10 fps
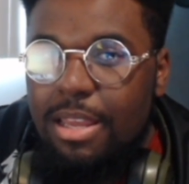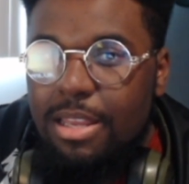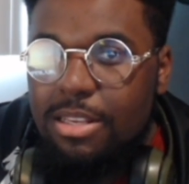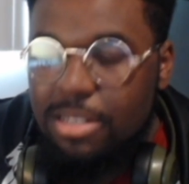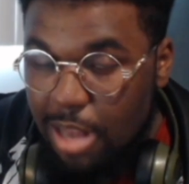
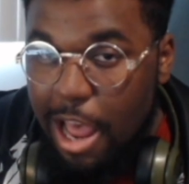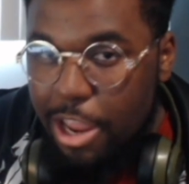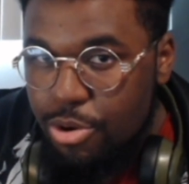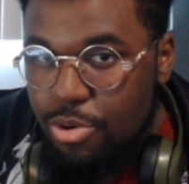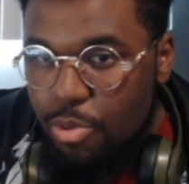
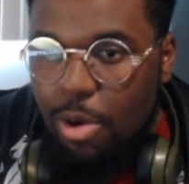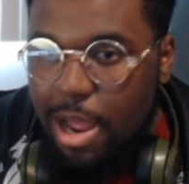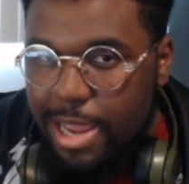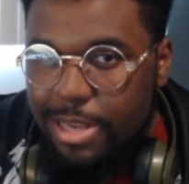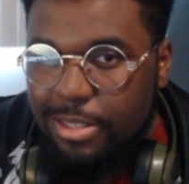
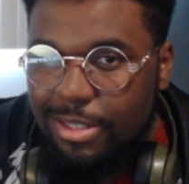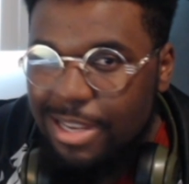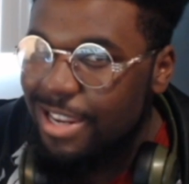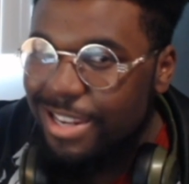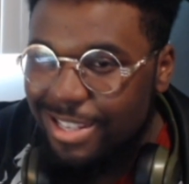style-wise
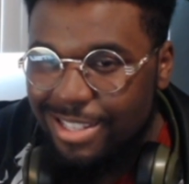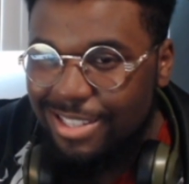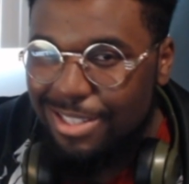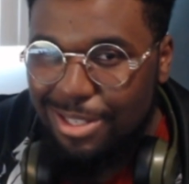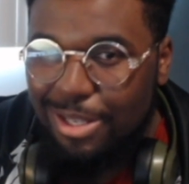
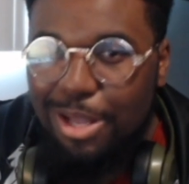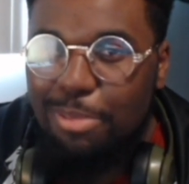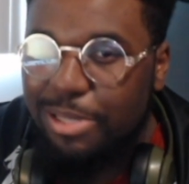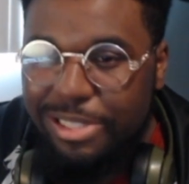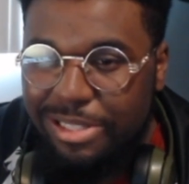is
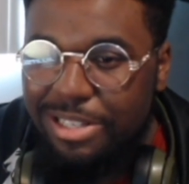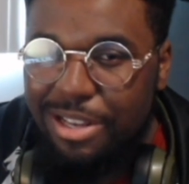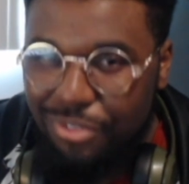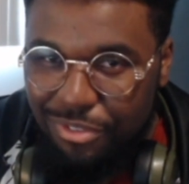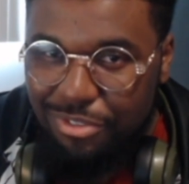completely
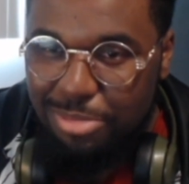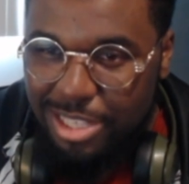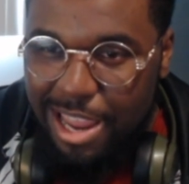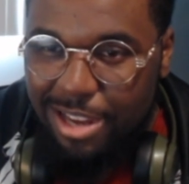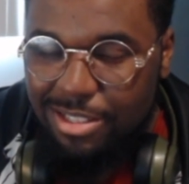different from
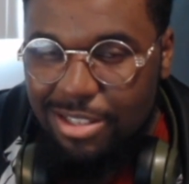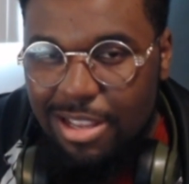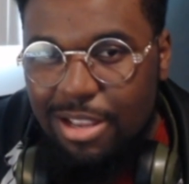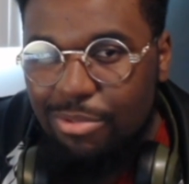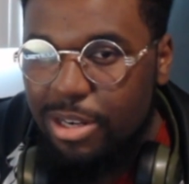Zack's
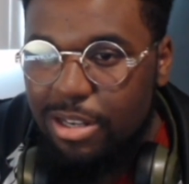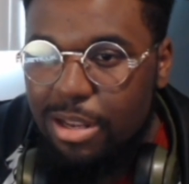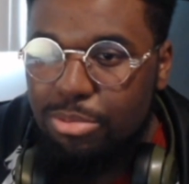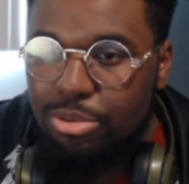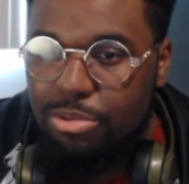when it
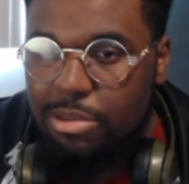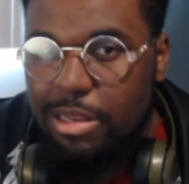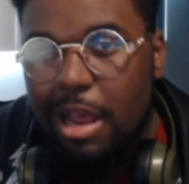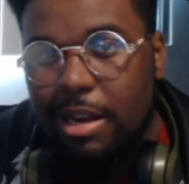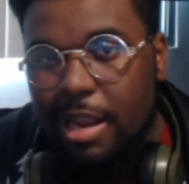comes to
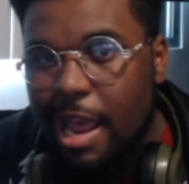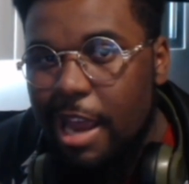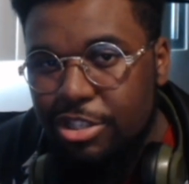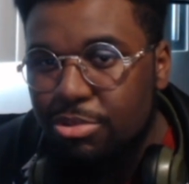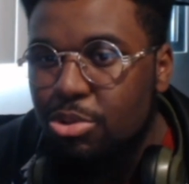how the
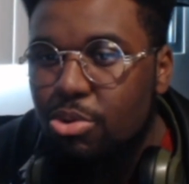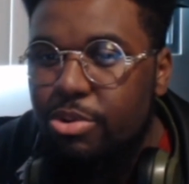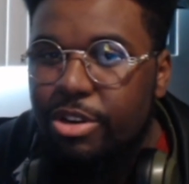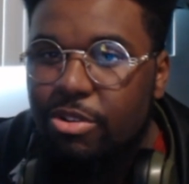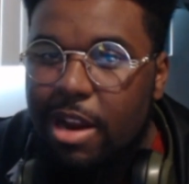action was
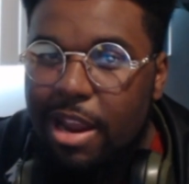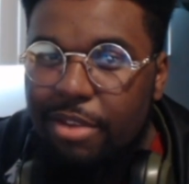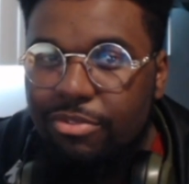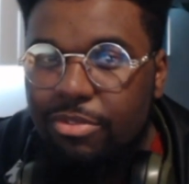choreographed,